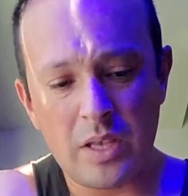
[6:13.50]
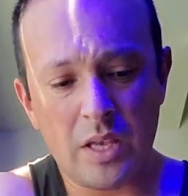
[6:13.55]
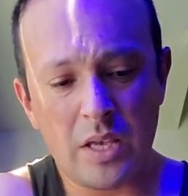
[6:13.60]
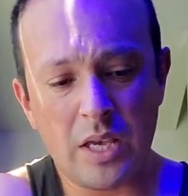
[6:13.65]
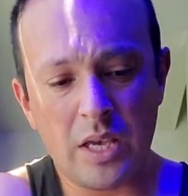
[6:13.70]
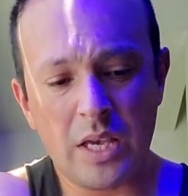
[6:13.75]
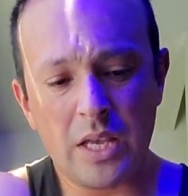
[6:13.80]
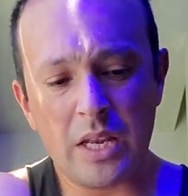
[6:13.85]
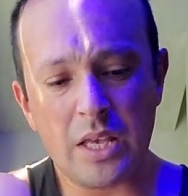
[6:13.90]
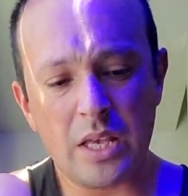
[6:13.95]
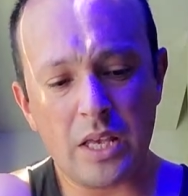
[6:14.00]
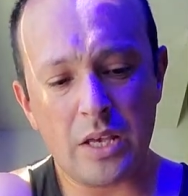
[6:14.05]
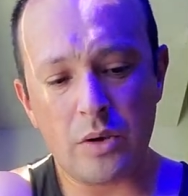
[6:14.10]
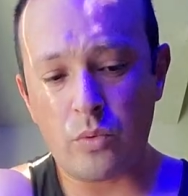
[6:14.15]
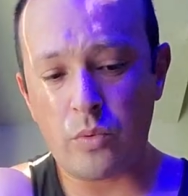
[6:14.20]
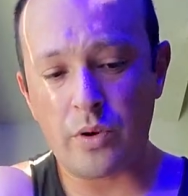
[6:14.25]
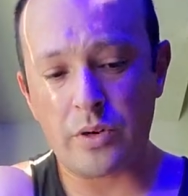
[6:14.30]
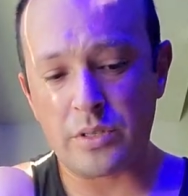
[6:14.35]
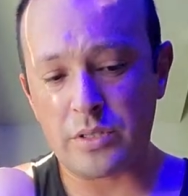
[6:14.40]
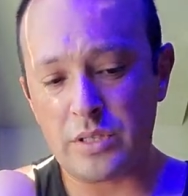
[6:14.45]
It
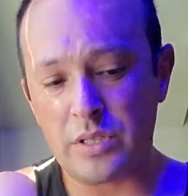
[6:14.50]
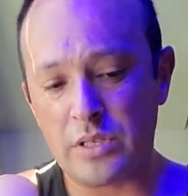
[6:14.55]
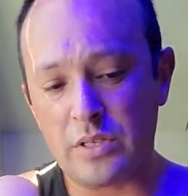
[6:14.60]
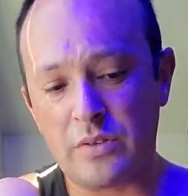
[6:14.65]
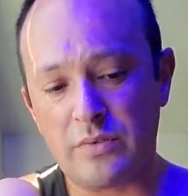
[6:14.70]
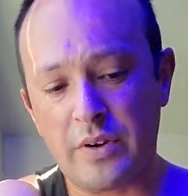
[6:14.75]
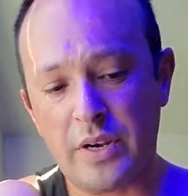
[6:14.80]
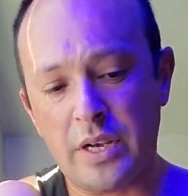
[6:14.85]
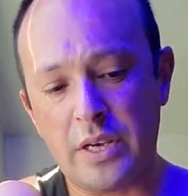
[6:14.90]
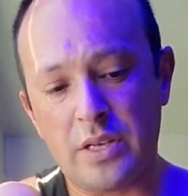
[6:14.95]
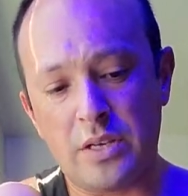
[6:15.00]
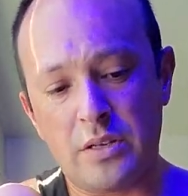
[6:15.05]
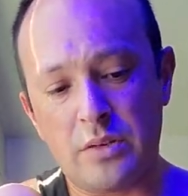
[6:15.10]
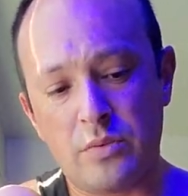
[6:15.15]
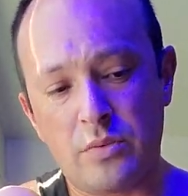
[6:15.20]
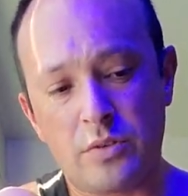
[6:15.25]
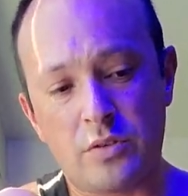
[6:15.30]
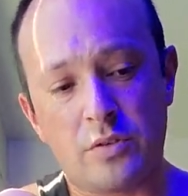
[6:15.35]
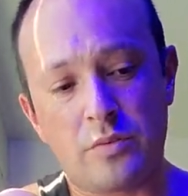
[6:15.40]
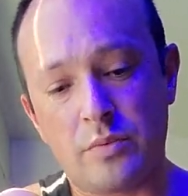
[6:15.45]
works just fine. It
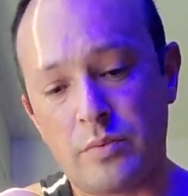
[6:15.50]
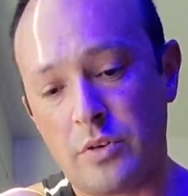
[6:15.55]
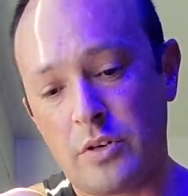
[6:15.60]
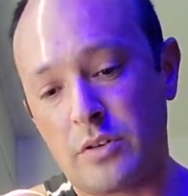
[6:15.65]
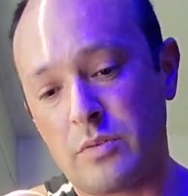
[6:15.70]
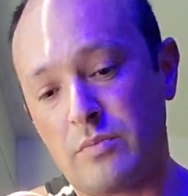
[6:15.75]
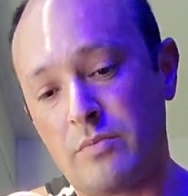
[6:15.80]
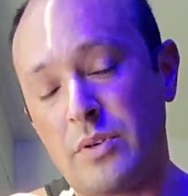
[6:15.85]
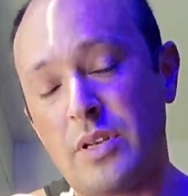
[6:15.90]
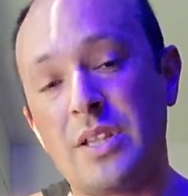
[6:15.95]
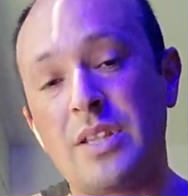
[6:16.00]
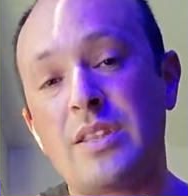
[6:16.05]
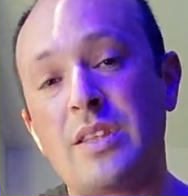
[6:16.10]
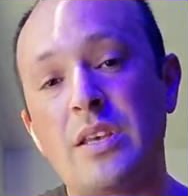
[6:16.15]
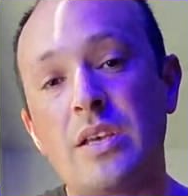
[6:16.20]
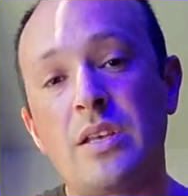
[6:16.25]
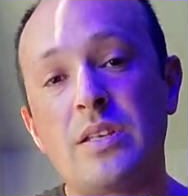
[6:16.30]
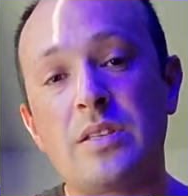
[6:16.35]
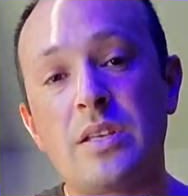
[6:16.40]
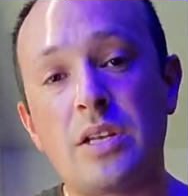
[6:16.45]
works, but the
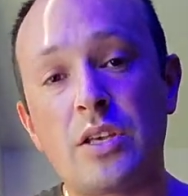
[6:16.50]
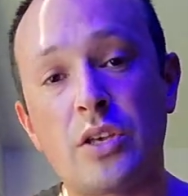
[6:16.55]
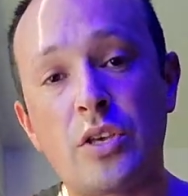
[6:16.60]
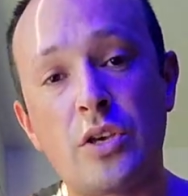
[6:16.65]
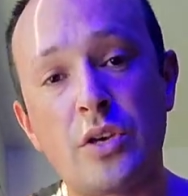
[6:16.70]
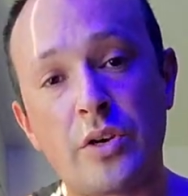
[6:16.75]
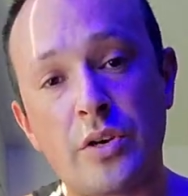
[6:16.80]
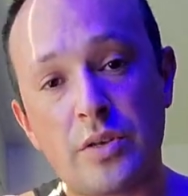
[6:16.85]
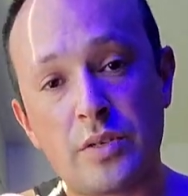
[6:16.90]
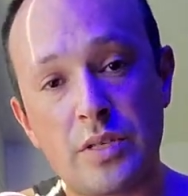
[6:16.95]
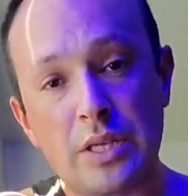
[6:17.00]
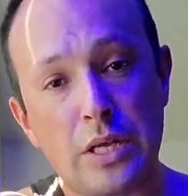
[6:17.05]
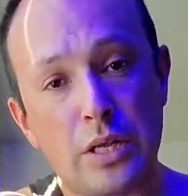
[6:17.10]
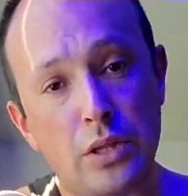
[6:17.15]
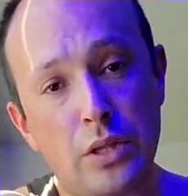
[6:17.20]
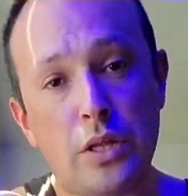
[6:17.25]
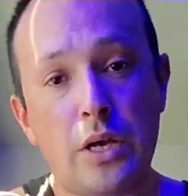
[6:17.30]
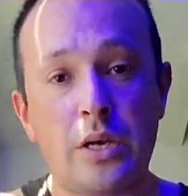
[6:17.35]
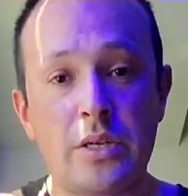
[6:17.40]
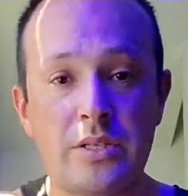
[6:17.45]
thing is that it cures in a
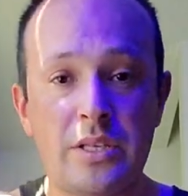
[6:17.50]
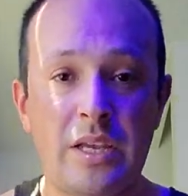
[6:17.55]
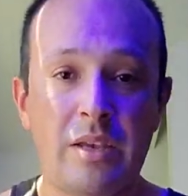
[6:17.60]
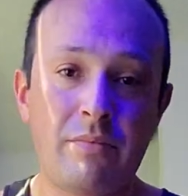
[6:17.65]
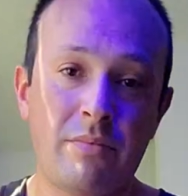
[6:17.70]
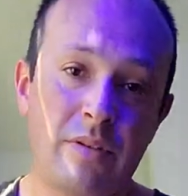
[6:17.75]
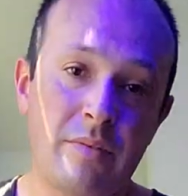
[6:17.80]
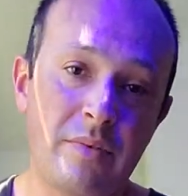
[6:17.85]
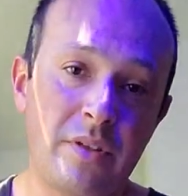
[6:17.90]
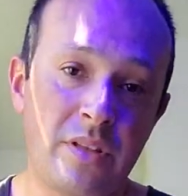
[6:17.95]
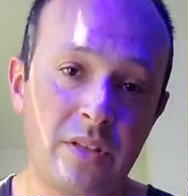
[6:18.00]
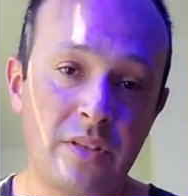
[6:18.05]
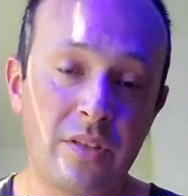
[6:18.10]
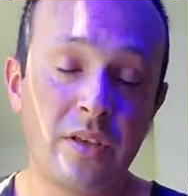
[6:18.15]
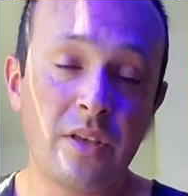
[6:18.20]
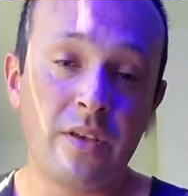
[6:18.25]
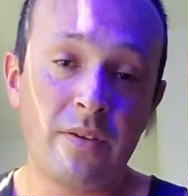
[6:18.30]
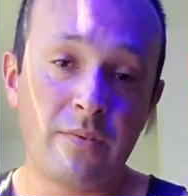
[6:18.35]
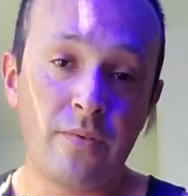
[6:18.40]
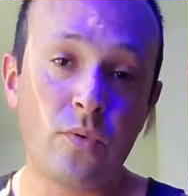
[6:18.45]
long time. I mean,
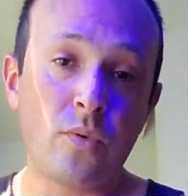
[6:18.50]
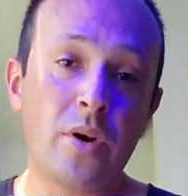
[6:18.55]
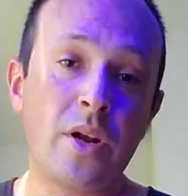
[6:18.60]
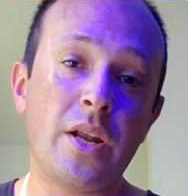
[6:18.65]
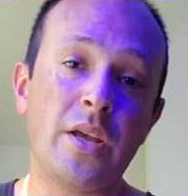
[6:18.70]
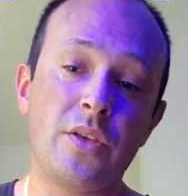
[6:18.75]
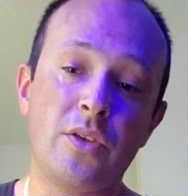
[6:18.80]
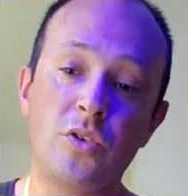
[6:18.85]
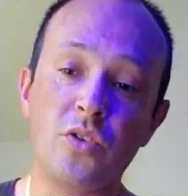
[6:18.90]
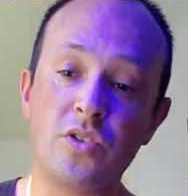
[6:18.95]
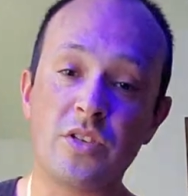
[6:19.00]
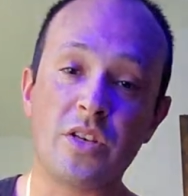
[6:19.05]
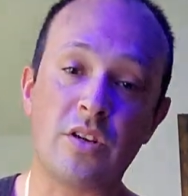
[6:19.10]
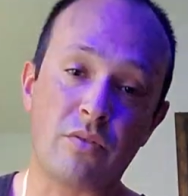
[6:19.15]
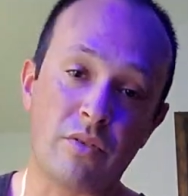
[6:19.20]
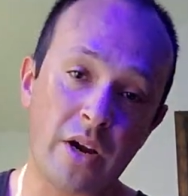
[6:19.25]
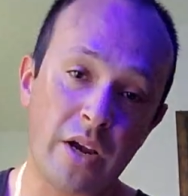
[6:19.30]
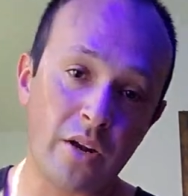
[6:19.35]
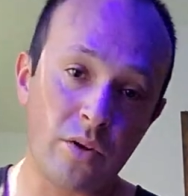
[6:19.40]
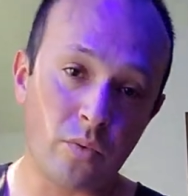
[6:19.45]
if you want to use it
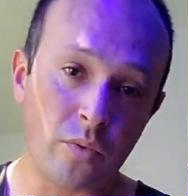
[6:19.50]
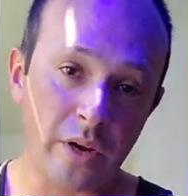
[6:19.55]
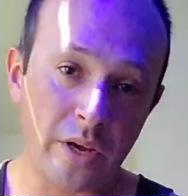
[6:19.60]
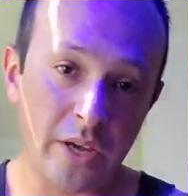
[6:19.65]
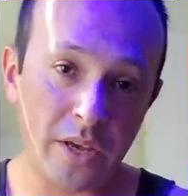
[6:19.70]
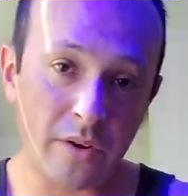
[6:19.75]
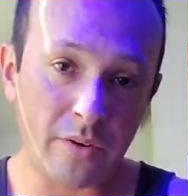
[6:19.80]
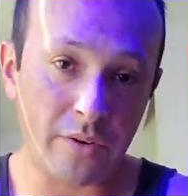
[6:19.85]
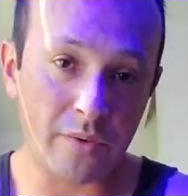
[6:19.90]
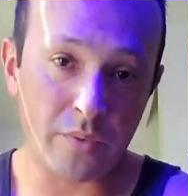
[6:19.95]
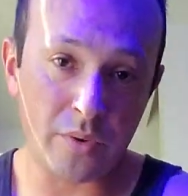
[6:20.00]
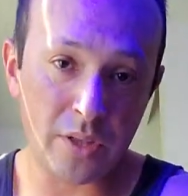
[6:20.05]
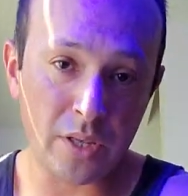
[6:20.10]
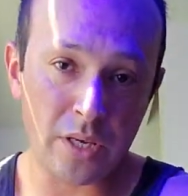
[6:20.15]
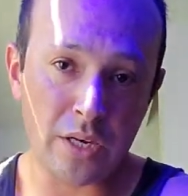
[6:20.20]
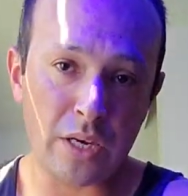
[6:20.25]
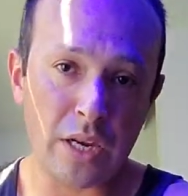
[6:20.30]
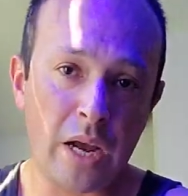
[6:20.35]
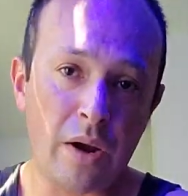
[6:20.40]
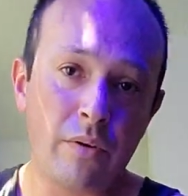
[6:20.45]
right away or within
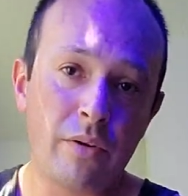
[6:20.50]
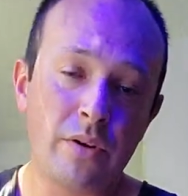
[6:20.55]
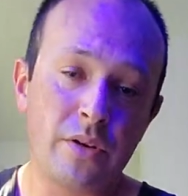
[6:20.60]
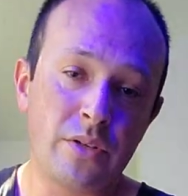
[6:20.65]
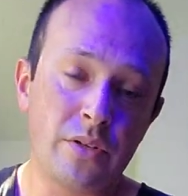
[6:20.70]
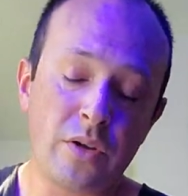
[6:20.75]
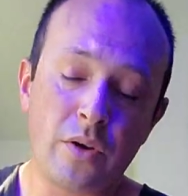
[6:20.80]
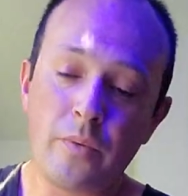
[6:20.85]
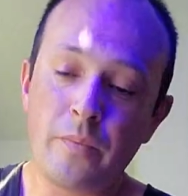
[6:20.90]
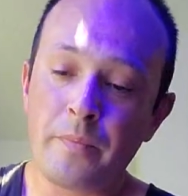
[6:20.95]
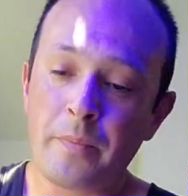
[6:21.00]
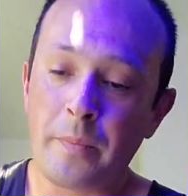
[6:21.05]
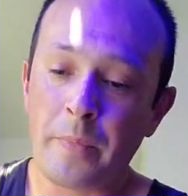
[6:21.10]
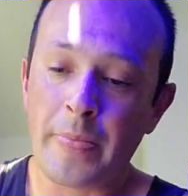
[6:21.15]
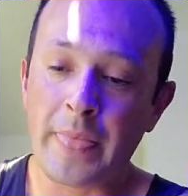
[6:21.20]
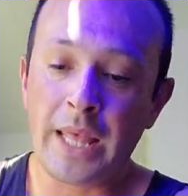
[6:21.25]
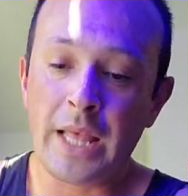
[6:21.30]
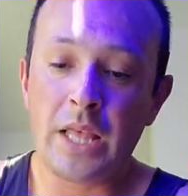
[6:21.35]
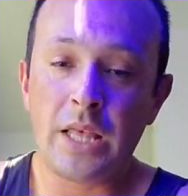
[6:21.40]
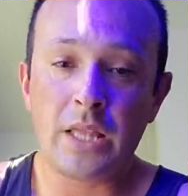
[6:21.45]
an hour or so,
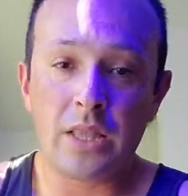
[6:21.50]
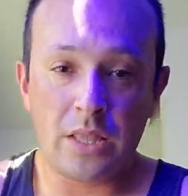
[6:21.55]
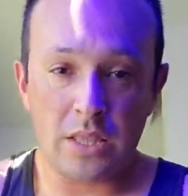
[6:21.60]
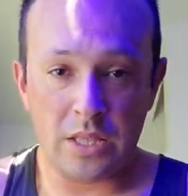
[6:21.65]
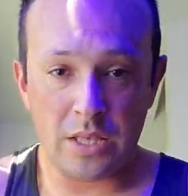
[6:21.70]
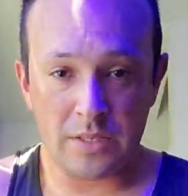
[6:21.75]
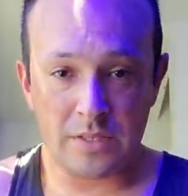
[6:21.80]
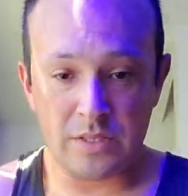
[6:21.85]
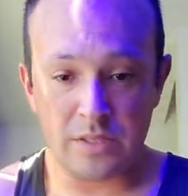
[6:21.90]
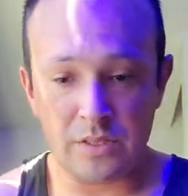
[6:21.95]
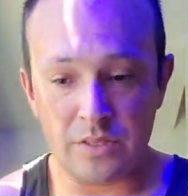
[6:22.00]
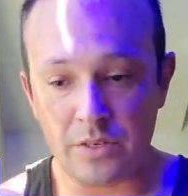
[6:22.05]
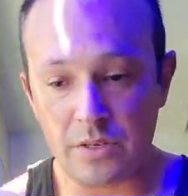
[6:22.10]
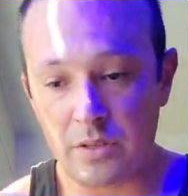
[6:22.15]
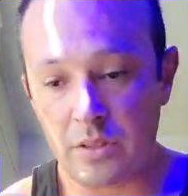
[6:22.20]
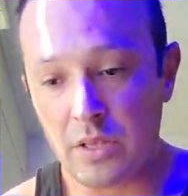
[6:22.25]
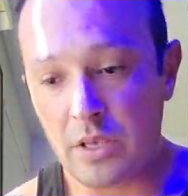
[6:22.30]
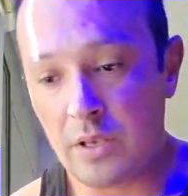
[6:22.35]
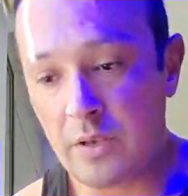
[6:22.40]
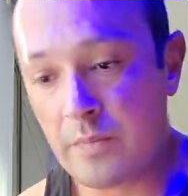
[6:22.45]
this is your
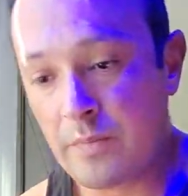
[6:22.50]
thing.